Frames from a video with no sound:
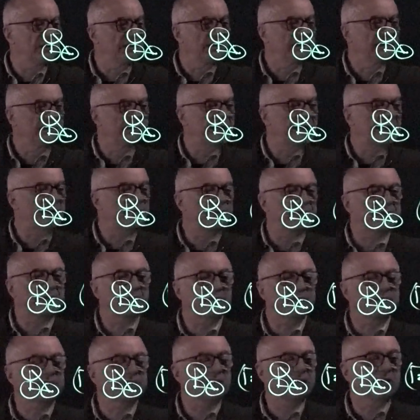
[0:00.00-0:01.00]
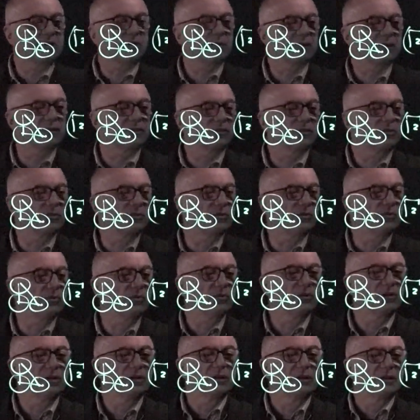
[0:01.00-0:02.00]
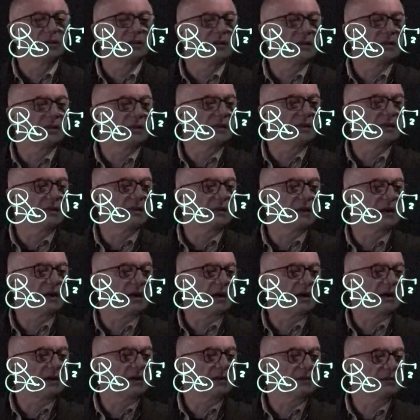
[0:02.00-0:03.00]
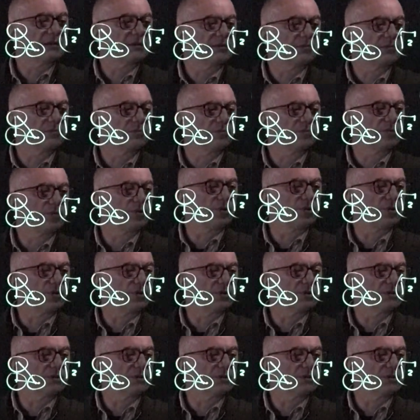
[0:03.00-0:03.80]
That becomes equal to r pore,